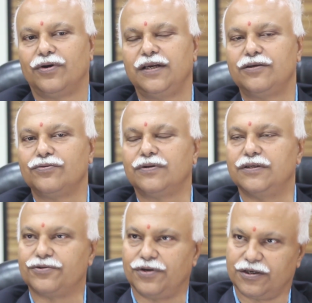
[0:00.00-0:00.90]
are into
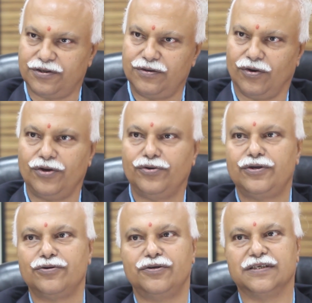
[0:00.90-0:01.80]
construction or you're
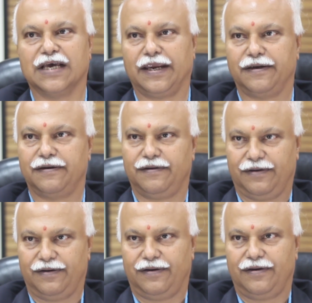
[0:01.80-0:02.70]
into design.
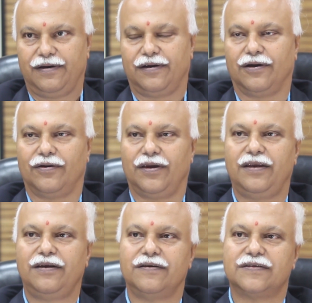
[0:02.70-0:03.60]
Now,
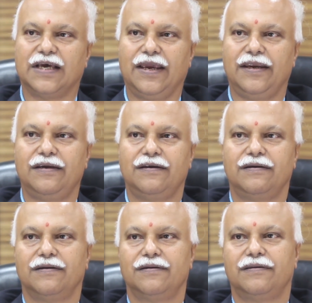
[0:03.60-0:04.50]
in design,
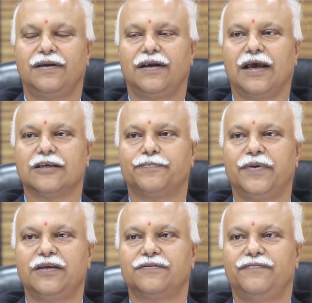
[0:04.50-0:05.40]
there are
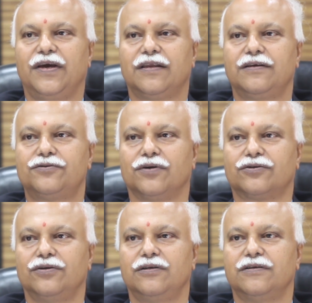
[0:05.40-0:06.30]
aspects where the
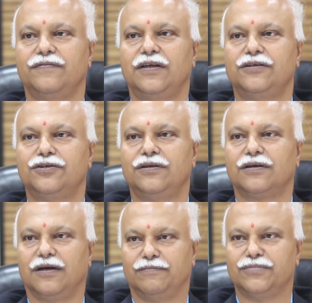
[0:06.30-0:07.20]
structural civil engineer
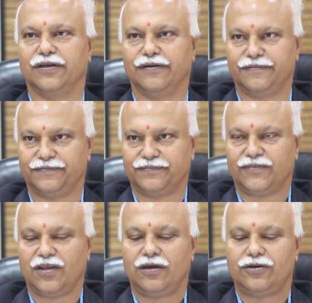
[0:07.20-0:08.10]
comes in.
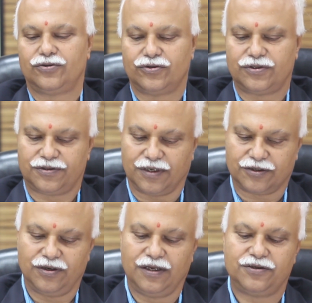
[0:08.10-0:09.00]
So,
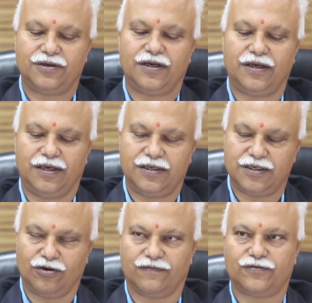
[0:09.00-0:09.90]
structural engineering is
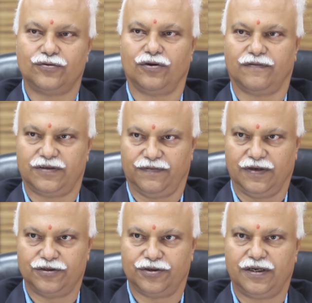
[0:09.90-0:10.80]
an offshoot of civil
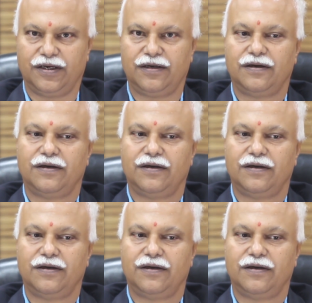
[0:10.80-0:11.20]
engineering,